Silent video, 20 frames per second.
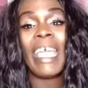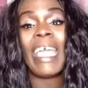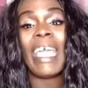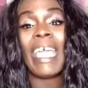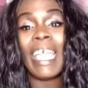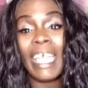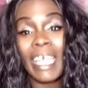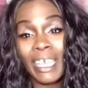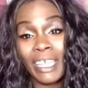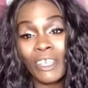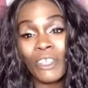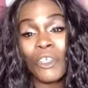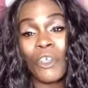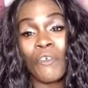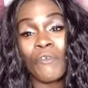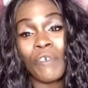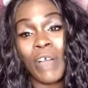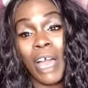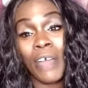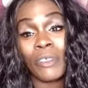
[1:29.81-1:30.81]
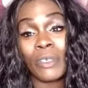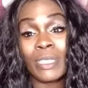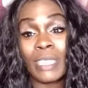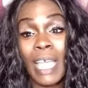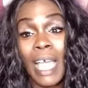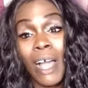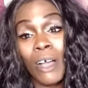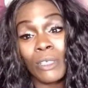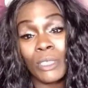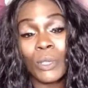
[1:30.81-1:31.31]
and your father's
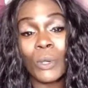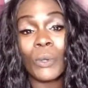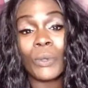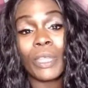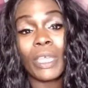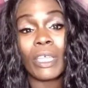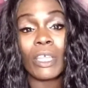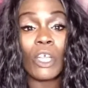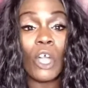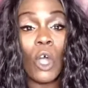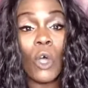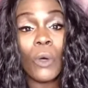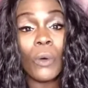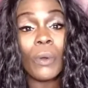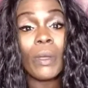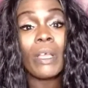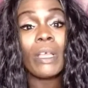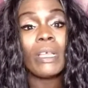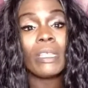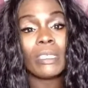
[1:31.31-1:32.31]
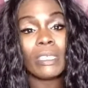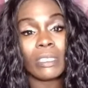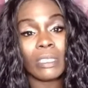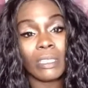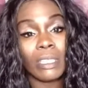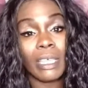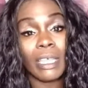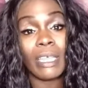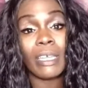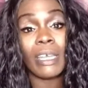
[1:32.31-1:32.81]
household, and go to the
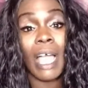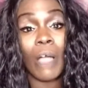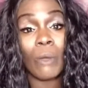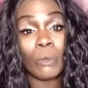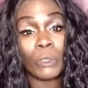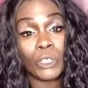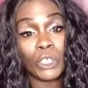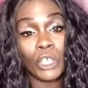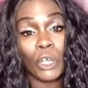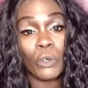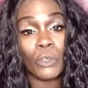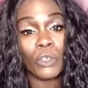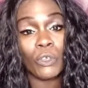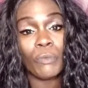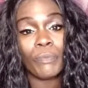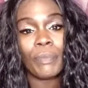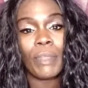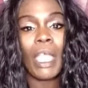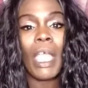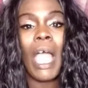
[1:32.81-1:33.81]
land I will show you.